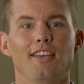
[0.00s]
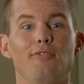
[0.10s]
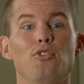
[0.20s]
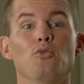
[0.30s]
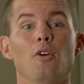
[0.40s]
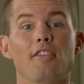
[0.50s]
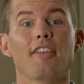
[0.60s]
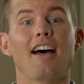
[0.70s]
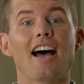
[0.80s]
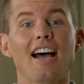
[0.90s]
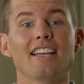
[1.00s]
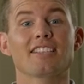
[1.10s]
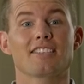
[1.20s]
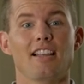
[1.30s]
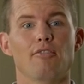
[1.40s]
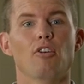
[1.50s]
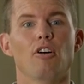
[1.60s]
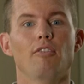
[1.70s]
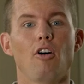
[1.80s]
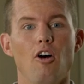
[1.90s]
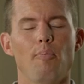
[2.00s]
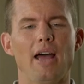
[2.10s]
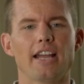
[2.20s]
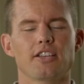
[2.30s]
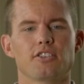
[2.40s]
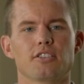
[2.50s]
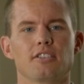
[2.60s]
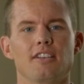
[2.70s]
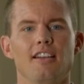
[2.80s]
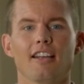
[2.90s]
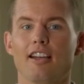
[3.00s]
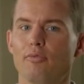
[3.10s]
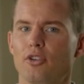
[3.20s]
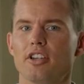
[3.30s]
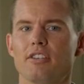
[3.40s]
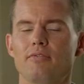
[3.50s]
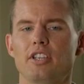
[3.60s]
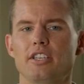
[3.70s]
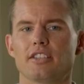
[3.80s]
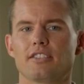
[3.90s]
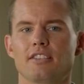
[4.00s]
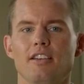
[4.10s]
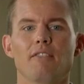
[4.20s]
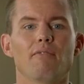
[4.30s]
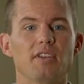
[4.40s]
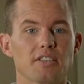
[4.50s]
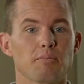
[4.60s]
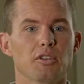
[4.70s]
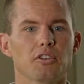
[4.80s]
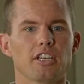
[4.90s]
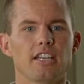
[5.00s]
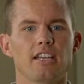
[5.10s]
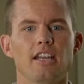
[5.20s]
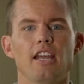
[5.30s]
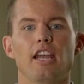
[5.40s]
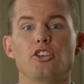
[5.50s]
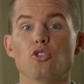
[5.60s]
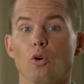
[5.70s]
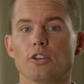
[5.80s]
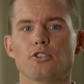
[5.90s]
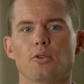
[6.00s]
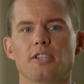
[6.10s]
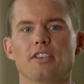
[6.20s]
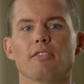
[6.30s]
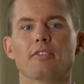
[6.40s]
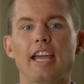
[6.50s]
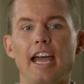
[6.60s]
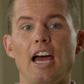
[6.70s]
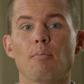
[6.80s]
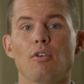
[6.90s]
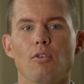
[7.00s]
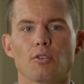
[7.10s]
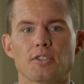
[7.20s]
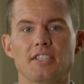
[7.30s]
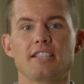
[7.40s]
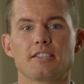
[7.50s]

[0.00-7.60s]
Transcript: If you want the highest level of all packages, comfort and convenience, visibility, and your choice of cab or seat